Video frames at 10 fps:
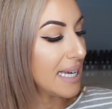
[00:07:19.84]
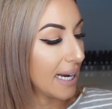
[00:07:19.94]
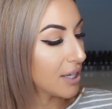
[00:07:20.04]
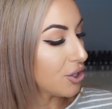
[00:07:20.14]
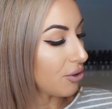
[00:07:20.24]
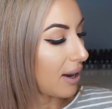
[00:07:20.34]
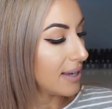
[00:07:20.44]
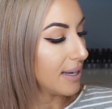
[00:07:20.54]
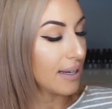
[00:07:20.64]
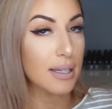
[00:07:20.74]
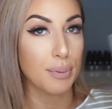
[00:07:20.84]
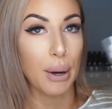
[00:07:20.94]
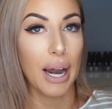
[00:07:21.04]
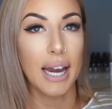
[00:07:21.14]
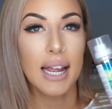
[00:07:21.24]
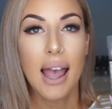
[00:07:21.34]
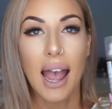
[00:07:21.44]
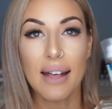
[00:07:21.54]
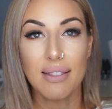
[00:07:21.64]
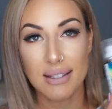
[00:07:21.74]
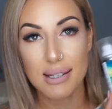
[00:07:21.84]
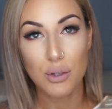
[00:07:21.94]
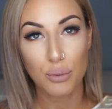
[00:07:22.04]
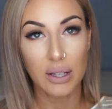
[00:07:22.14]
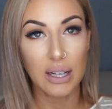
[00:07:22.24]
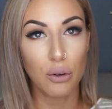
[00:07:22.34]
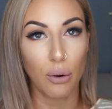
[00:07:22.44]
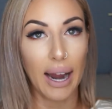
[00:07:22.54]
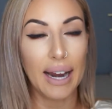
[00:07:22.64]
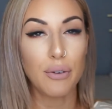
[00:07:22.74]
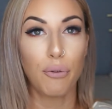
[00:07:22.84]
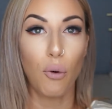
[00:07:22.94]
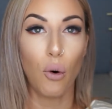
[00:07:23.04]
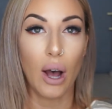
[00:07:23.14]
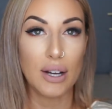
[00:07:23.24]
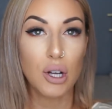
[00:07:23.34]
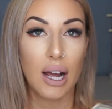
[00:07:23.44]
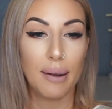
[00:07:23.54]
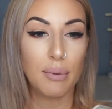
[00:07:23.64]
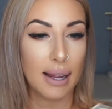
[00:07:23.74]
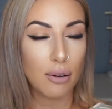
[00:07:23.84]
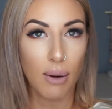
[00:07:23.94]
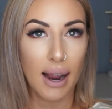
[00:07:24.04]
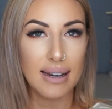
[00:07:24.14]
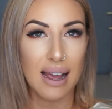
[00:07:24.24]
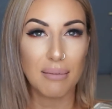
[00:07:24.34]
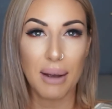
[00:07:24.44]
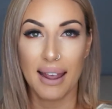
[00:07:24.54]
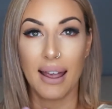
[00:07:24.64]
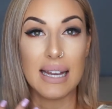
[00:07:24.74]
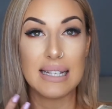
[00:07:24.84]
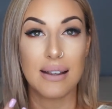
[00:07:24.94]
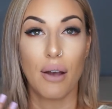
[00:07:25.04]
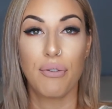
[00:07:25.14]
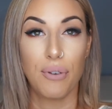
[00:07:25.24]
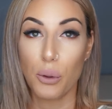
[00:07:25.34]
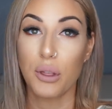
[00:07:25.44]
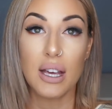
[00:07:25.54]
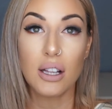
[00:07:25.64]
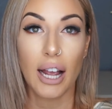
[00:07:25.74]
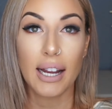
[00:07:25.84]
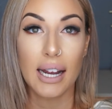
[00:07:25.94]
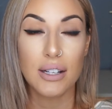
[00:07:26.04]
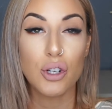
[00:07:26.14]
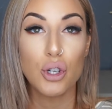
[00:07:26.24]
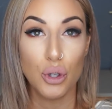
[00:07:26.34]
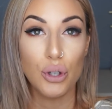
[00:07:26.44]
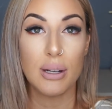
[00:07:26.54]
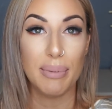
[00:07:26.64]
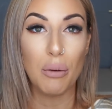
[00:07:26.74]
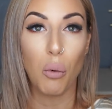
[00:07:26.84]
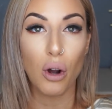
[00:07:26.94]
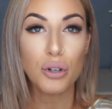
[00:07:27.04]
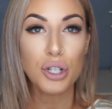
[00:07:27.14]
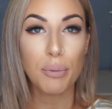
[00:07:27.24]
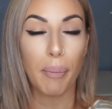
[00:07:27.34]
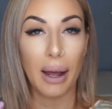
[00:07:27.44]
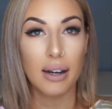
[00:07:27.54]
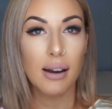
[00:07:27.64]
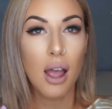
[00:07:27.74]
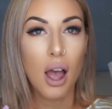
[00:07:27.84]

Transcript: texturizing spray, and this is really great for a time like right now. My hair is filthy, like it's due to be washed, but